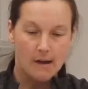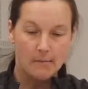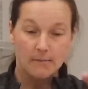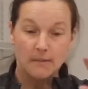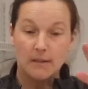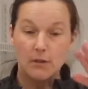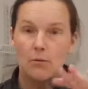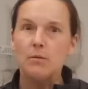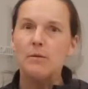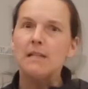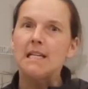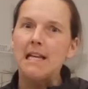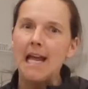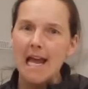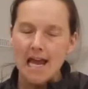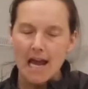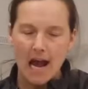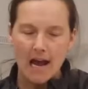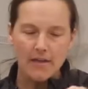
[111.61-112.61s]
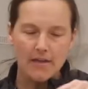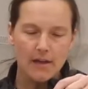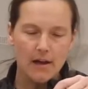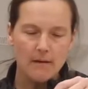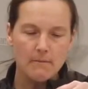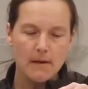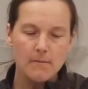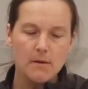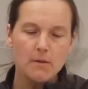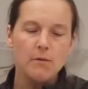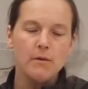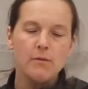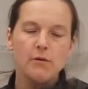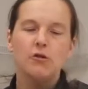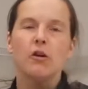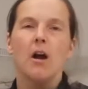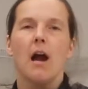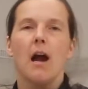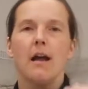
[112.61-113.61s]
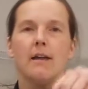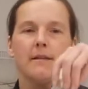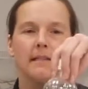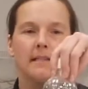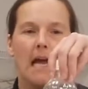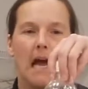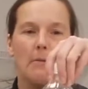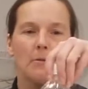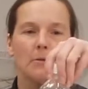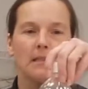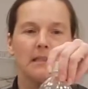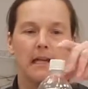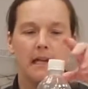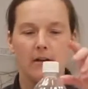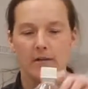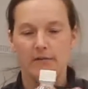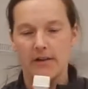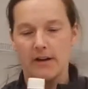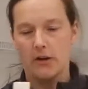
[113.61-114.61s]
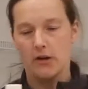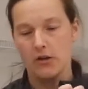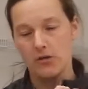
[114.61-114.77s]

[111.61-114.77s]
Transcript: So today I thought maybe we would try this apple cider vinegar.